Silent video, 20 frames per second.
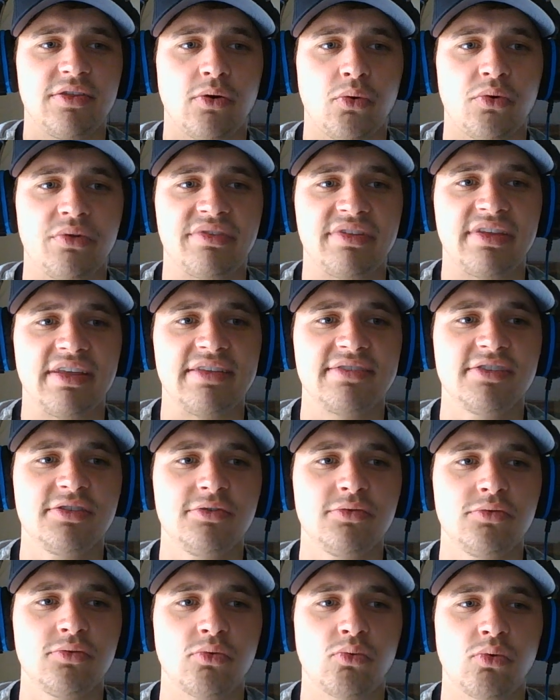the whole
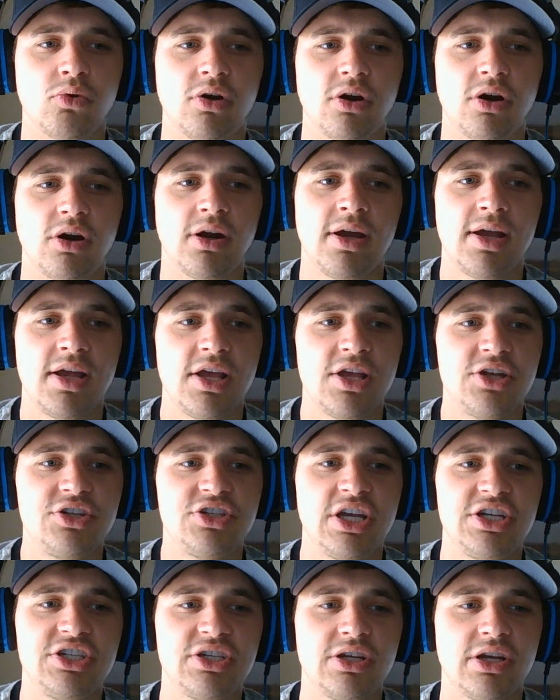season were
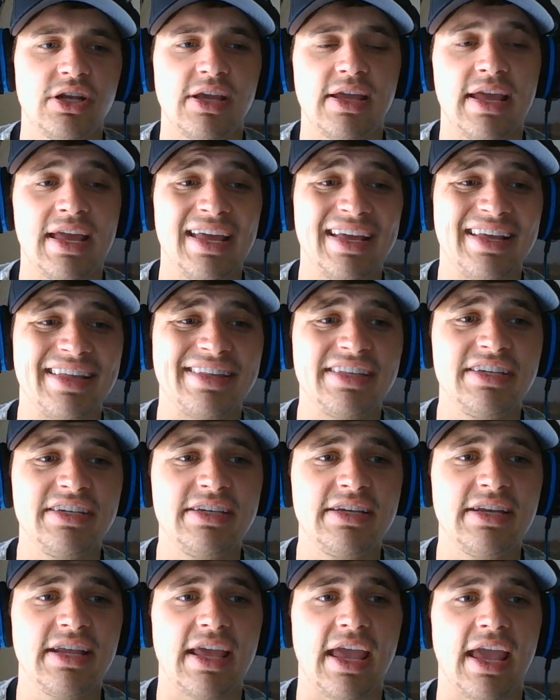JJ
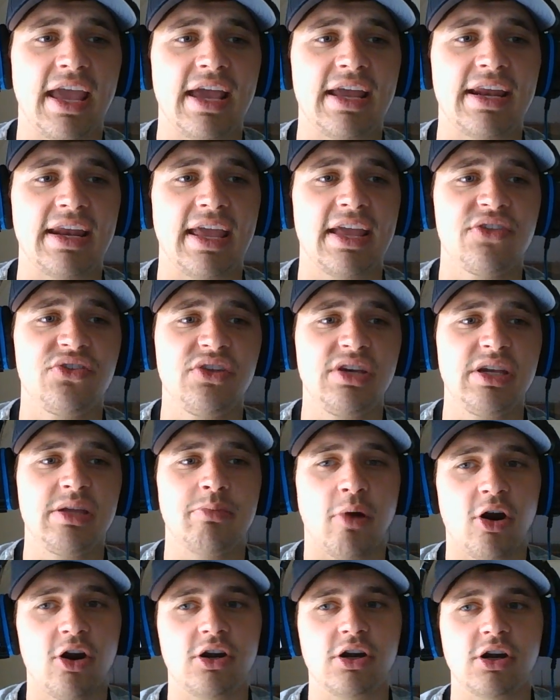Hickson and Anthony
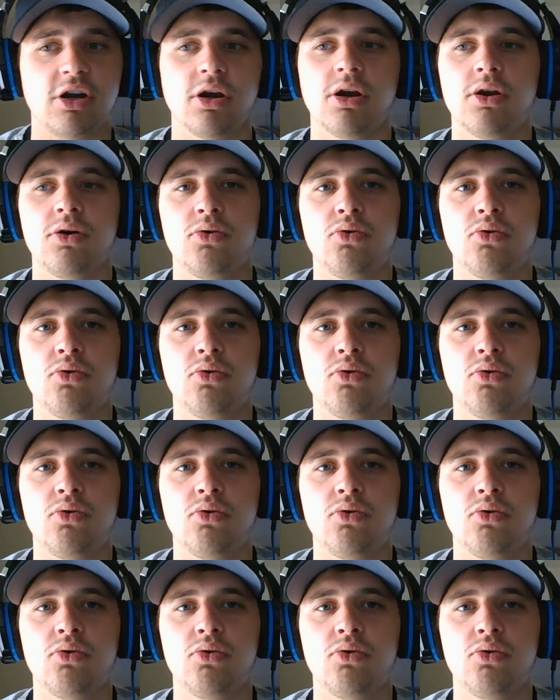Parker,